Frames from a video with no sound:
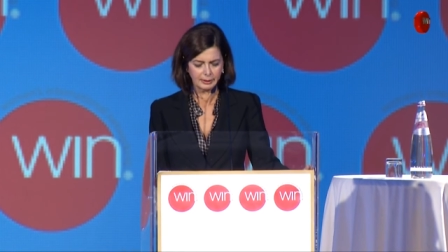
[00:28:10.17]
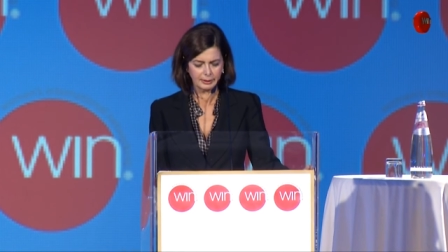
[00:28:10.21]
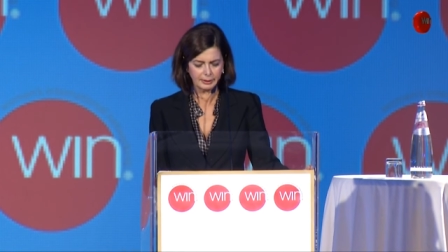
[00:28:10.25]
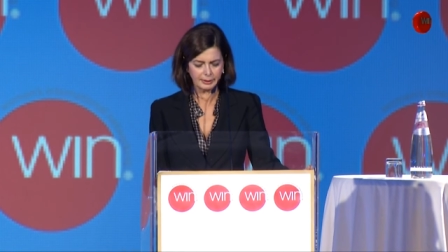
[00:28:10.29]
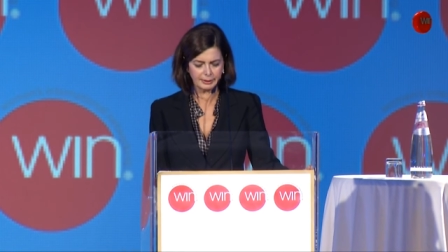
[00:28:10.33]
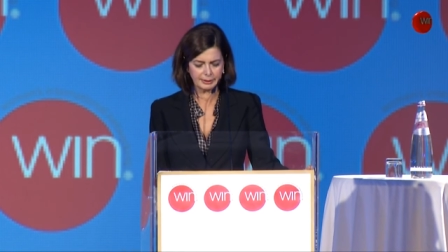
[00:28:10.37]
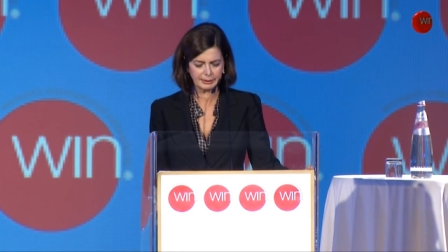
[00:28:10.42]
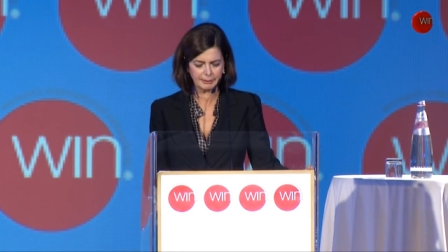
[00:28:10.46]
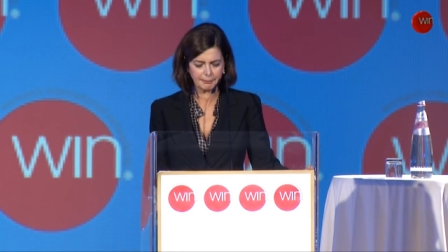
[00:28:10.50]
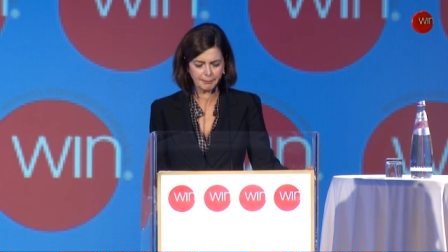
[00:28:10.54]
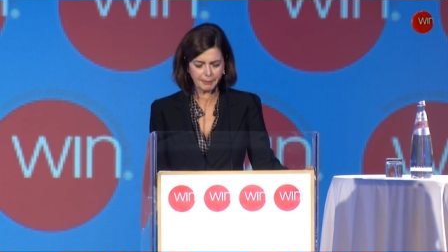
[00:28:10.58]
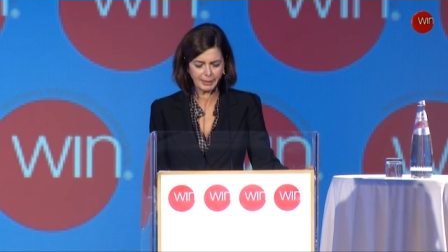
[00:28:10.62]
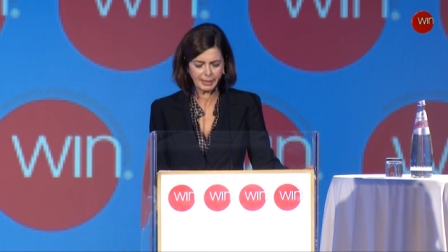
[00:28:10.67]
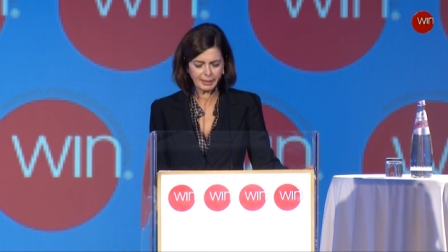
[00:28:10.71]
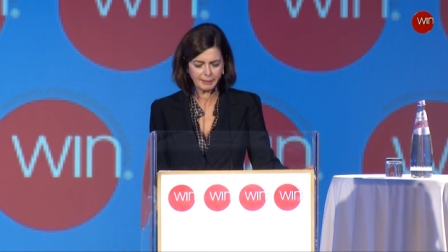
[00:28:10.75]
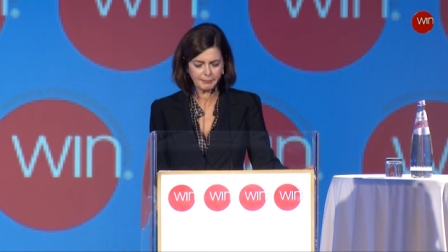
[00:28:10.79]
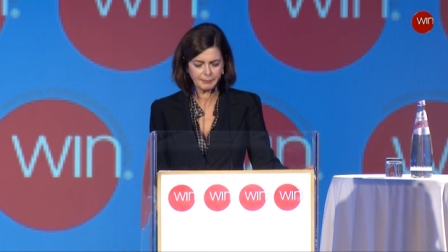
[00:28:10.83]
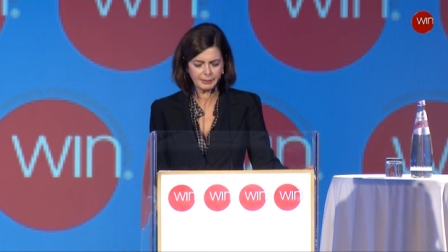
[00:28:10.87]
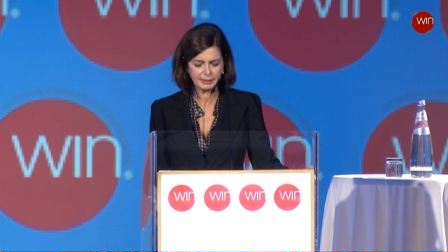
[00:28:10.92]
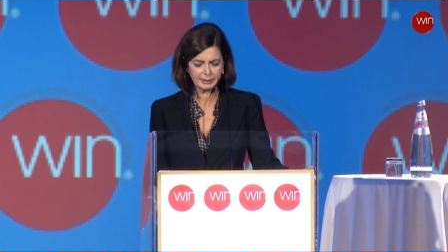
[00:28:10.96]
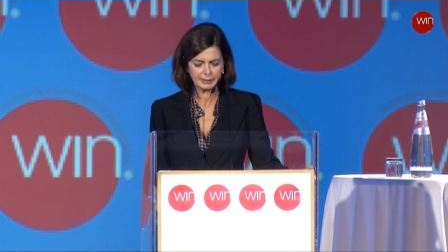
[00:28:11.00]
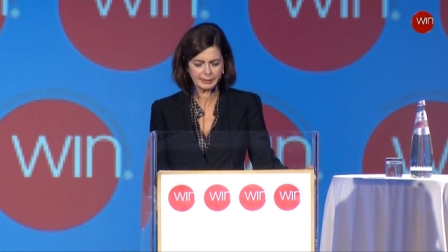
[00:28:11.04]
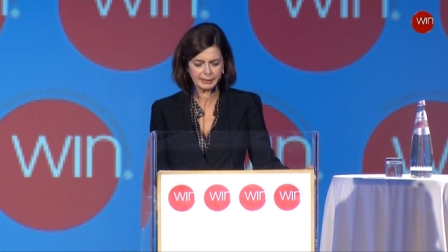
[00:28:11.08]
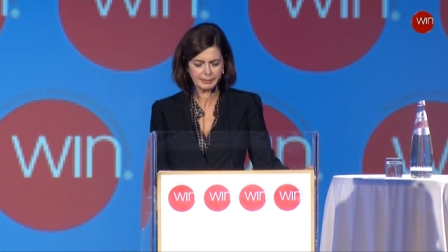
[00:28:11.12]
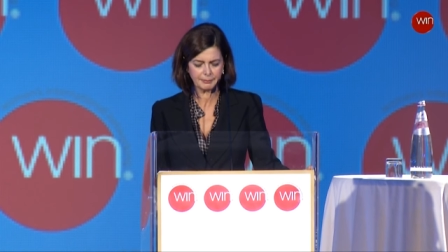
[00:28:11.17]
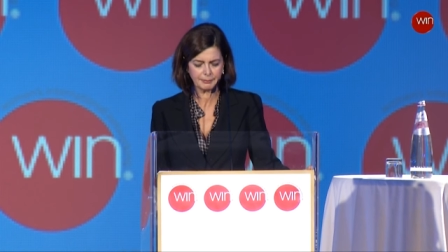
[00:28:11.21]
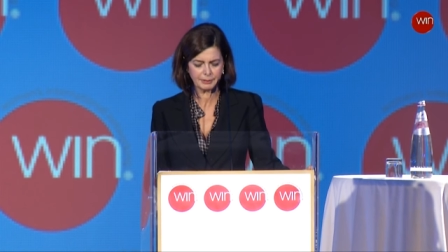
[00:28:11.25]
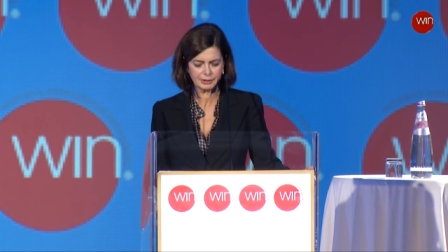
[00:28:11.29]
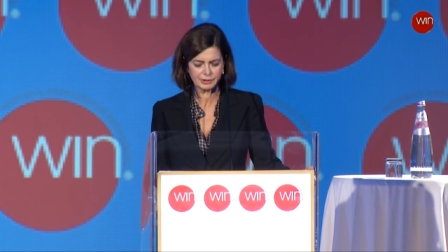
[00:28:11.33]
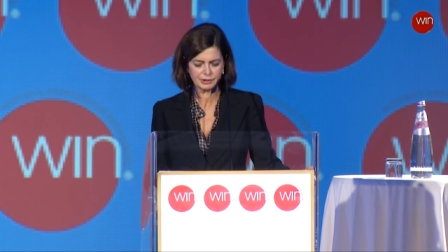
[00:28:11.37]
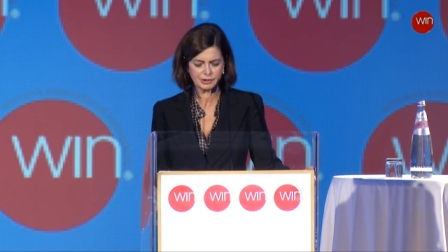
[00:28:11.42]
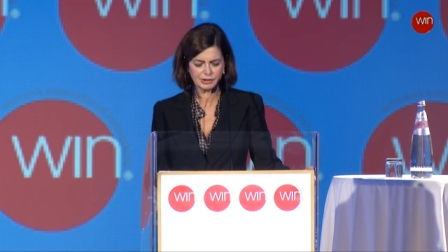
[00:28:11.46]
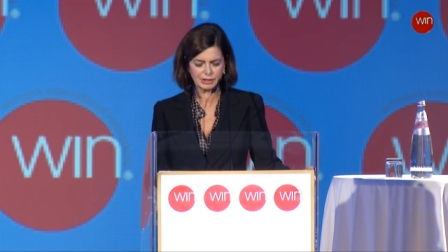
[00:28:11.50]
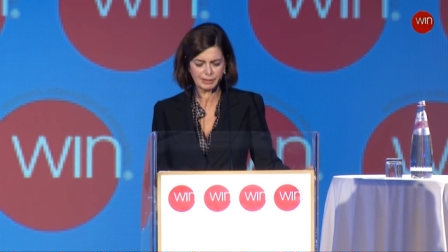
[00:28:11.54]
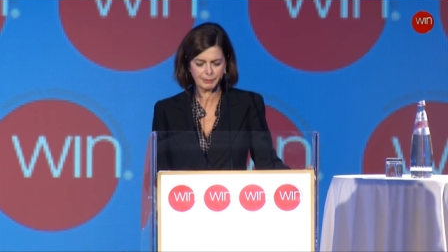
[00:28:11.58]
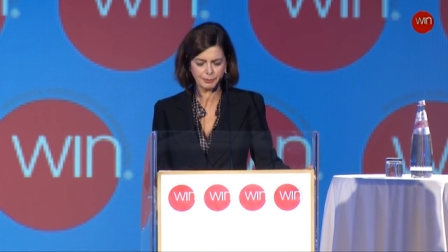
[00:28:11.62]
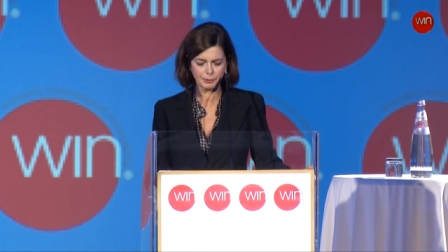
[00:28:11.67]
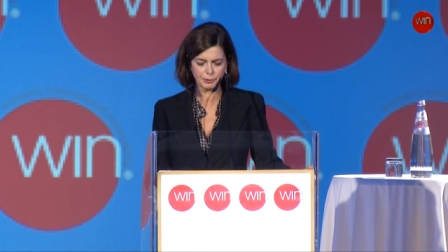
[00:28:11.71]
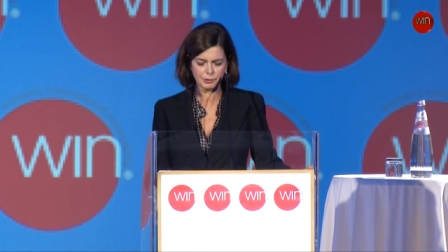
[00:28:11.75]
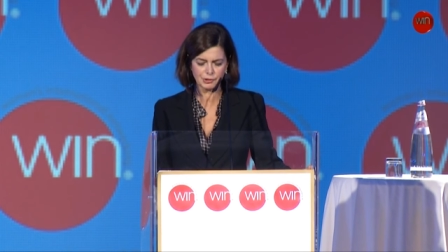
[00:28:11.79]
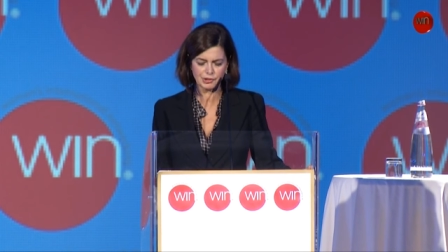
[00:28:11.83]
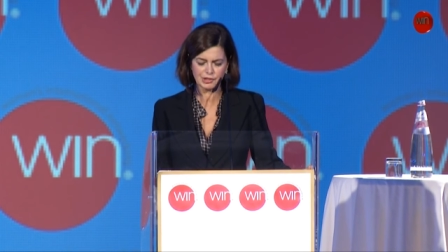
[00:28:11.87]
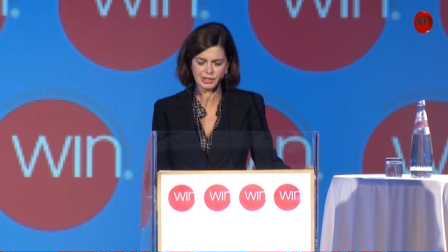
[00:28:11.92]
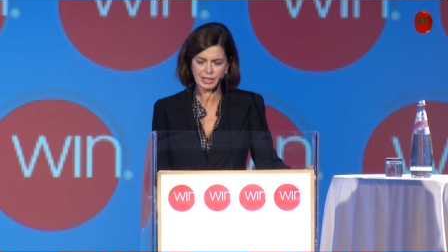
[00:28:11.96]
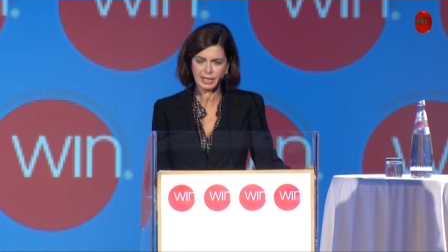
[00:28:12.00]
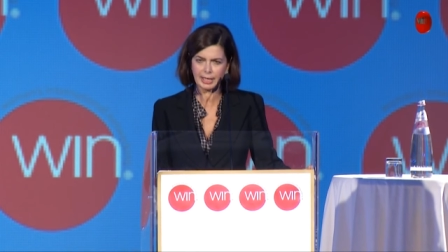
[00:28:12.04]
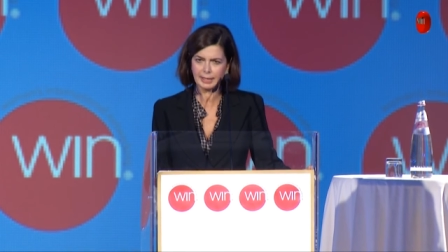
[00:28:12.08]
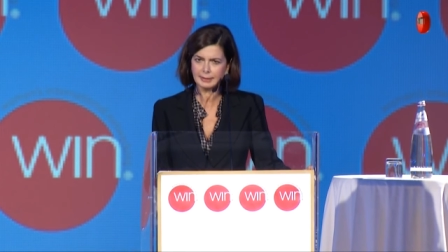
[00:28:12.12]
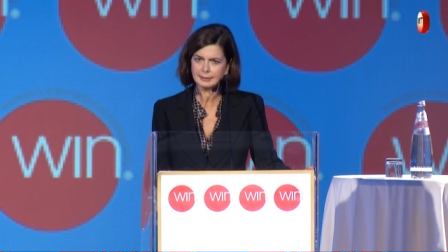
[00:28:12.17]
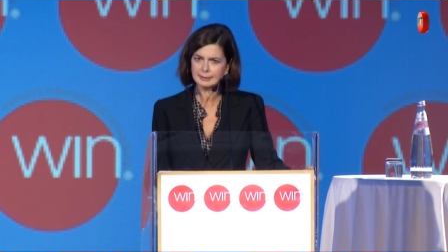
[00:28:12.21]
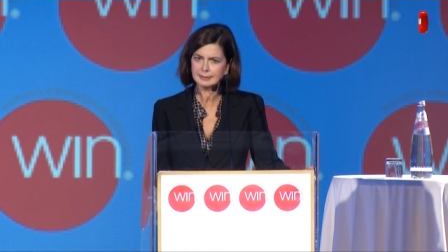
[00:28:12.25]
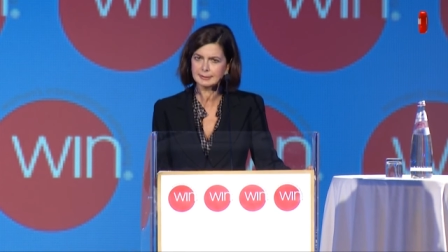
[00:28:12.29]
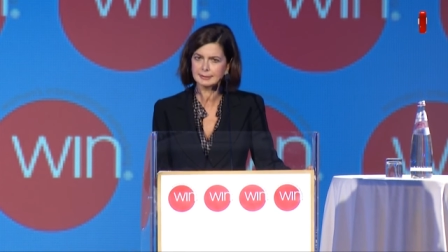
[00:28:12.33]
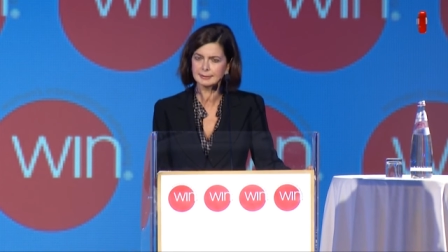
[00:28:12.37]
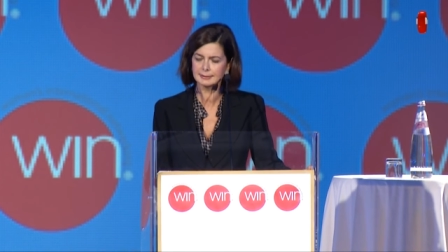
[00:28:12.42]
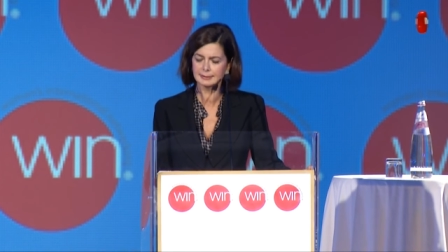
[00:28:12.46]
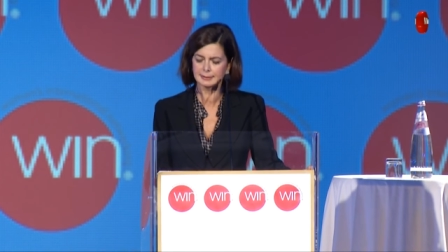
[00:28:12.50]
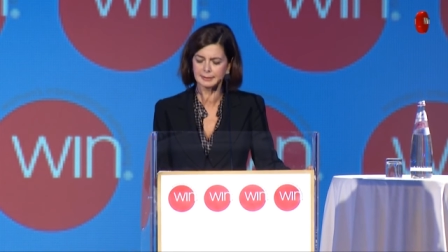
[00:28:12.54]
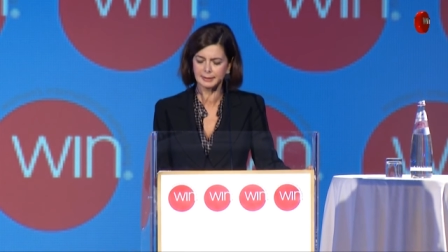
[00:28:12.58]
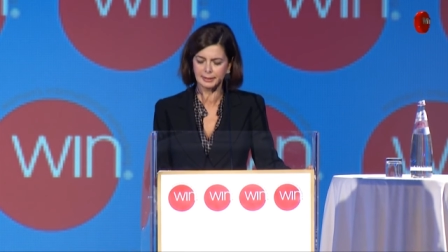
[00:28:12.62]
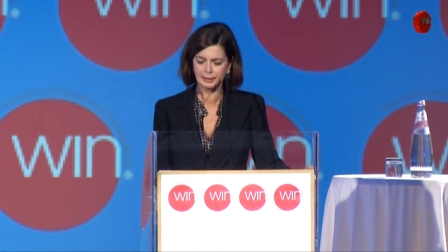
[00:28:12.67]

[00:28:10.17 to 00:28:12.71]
in the public image they project